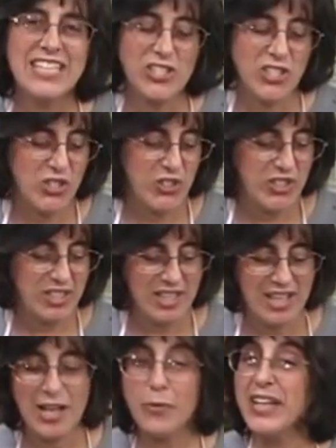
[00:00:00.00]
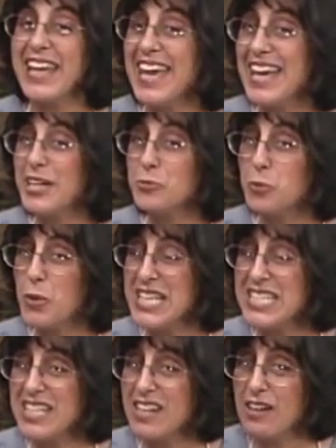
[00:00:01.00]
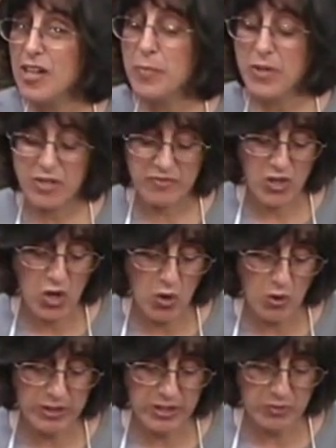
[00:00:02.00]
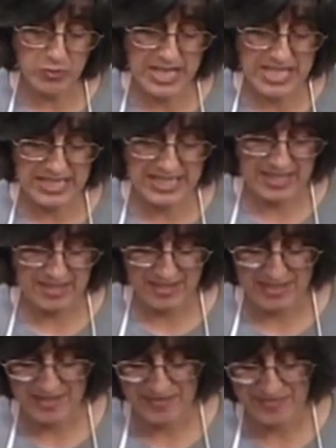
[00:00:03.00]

addition, I want to add 1 cup of golden raisins.